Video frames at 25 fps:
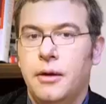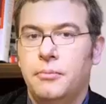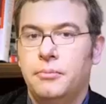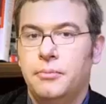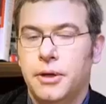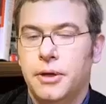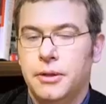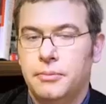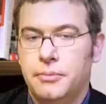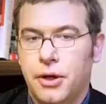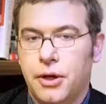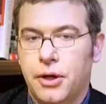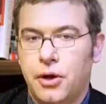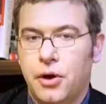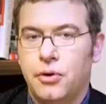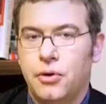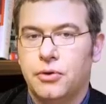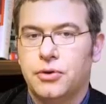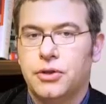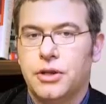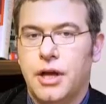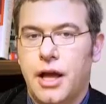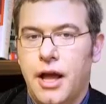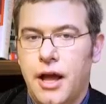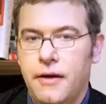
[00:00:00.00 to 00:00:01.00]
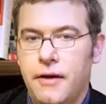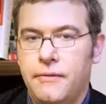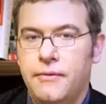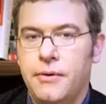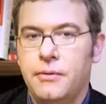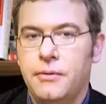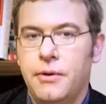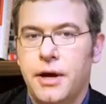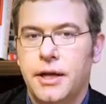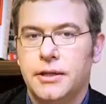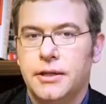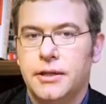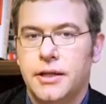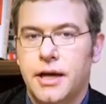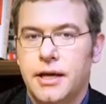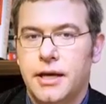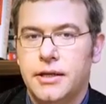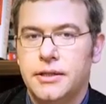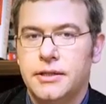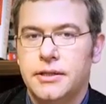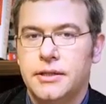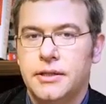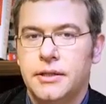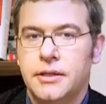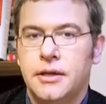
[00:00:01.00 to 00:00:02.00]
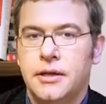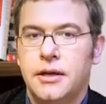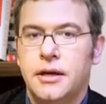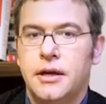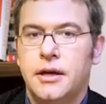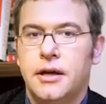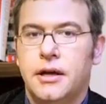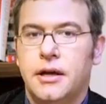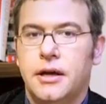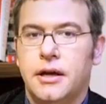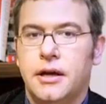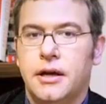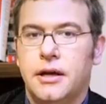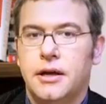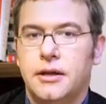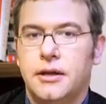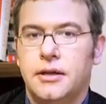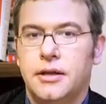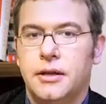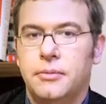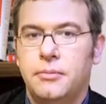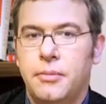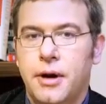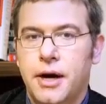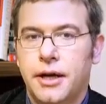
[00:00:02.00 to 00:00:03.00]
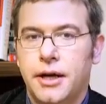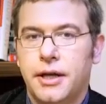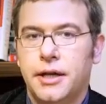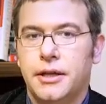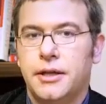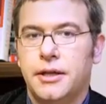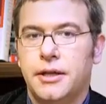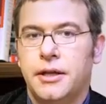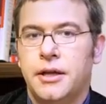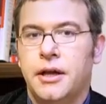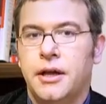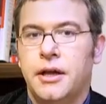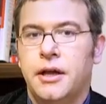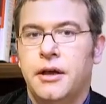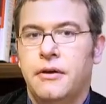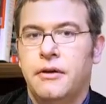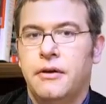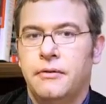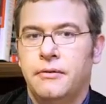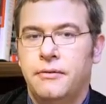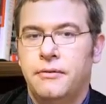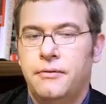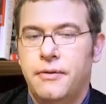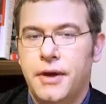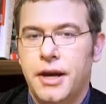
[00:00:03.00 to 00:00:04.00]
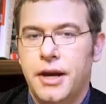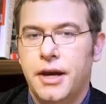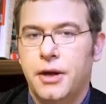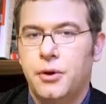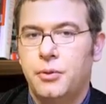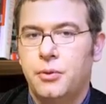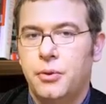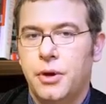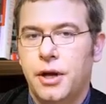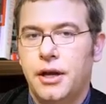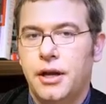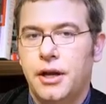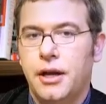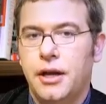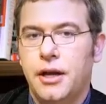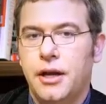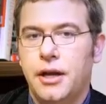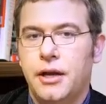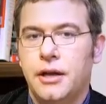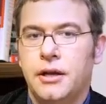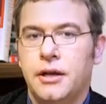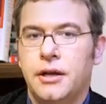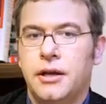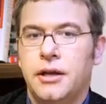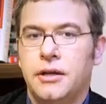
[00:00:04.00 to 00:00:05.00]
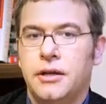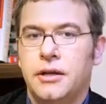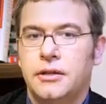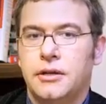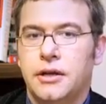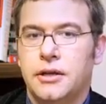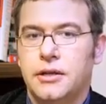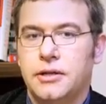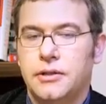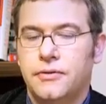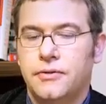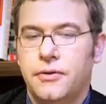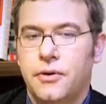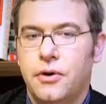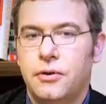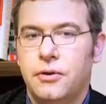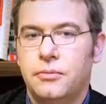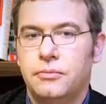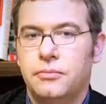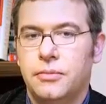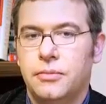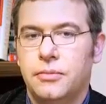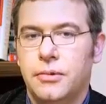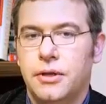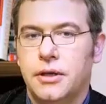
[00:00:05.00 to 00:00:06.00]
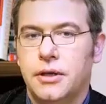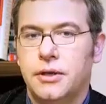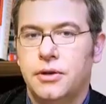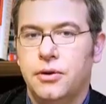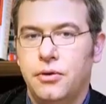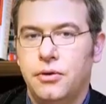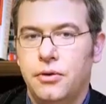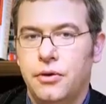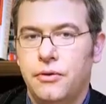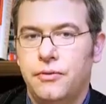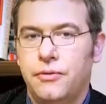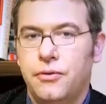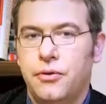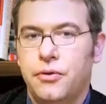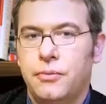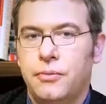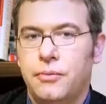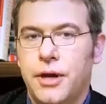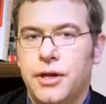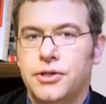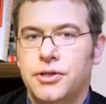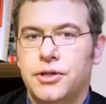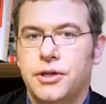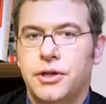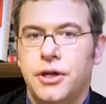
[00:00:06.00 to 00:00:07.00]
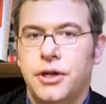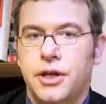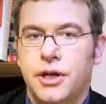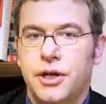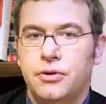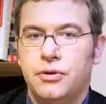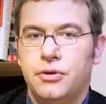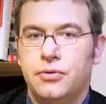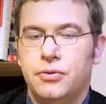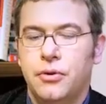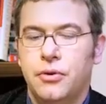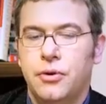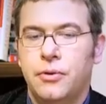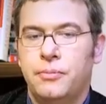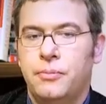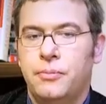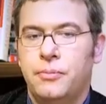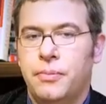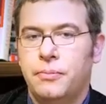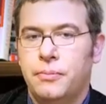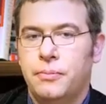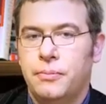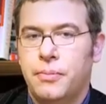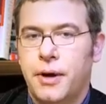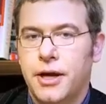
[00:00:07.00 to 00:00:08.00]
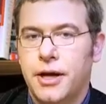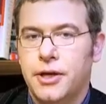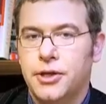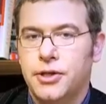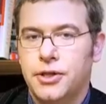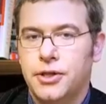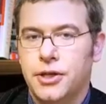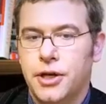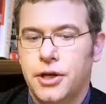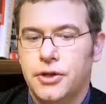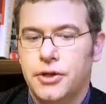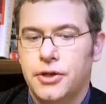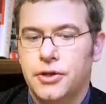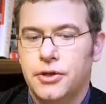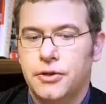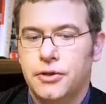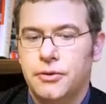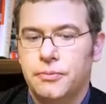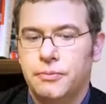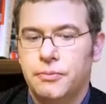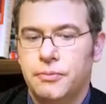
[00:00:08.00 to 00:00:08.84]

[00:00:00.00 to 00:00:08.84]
But because everyone does, the market very quickly transformed the new information into a price change.